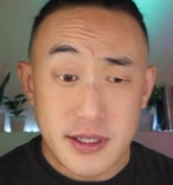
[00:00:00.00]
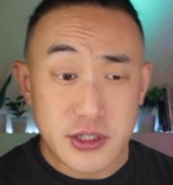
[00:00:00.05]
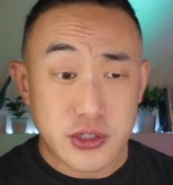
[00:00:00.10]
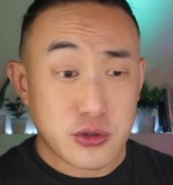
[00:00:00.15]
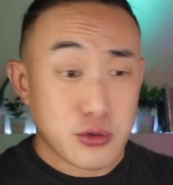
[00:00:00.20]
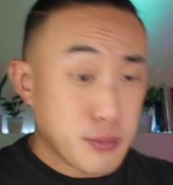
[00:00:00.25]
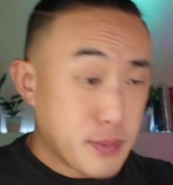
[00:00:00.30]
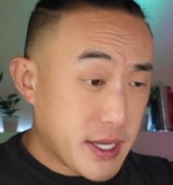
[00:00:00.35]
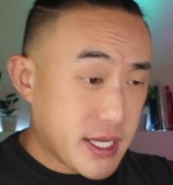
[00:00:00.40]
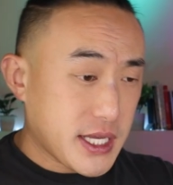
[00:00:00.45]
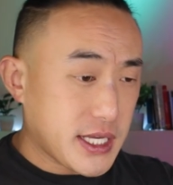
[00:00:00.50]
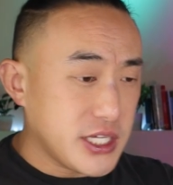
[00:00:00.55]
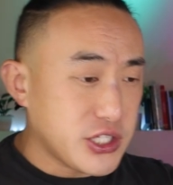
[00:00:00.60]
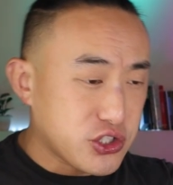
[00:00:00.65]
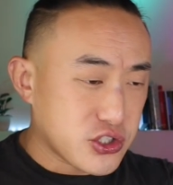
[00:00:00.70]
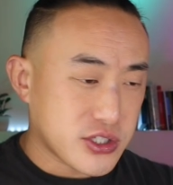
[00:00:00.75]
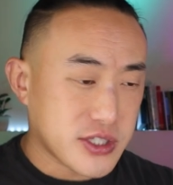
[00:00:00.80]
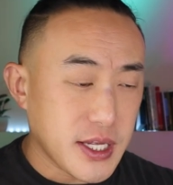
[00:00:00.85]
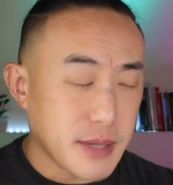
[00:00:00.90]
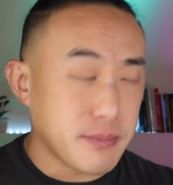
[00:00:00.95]
to make each
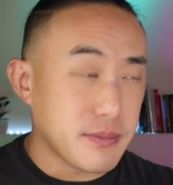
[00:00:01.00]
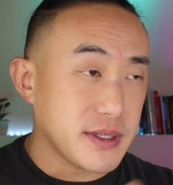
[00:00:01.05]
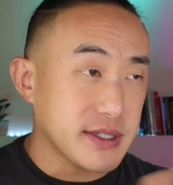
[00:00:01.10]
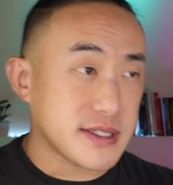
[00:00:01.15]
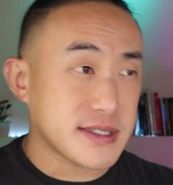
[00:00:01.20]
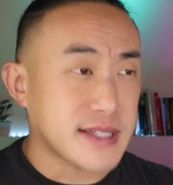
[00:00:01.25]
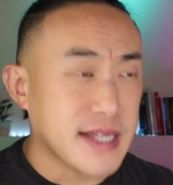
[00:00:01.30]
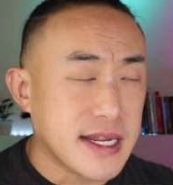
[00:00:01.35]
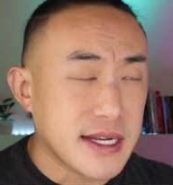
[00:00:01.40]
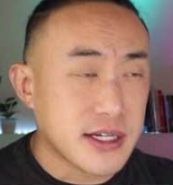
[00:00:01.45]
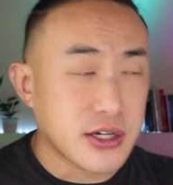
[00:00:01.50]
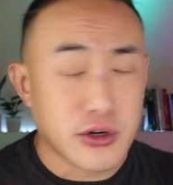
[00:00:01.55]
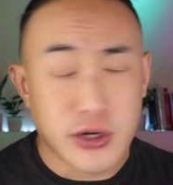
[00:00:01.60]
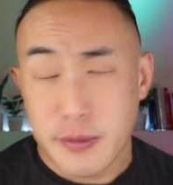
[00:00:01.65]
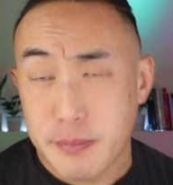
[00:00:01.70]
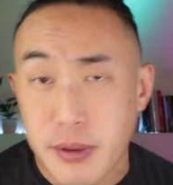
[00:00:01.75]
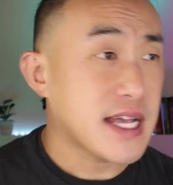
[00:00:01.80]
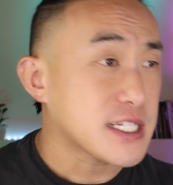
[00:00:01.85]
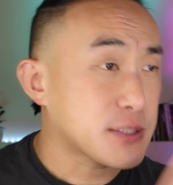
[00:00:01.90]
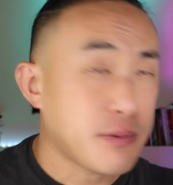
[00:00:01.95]
step as
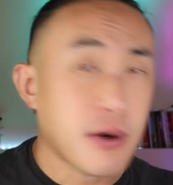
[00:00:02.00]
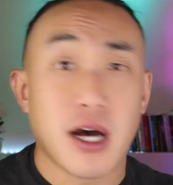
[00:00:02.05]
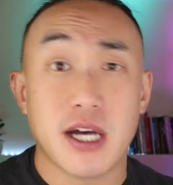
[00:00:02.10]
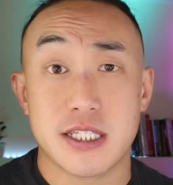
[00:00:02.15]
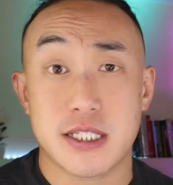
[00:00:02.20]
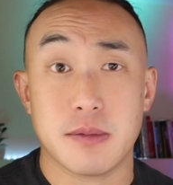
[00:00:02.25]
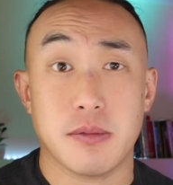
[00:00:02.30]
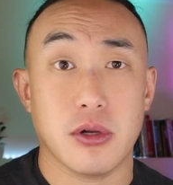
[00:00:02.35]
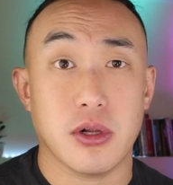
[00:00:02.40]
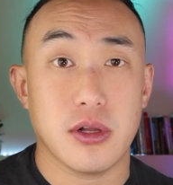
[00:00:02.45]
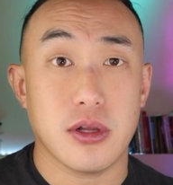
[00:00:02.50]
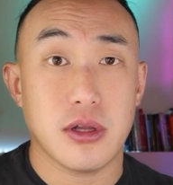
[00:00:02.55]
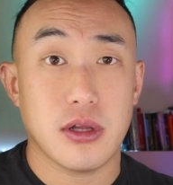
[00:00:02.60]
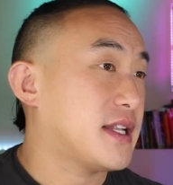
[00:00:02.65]
sanitary as possible.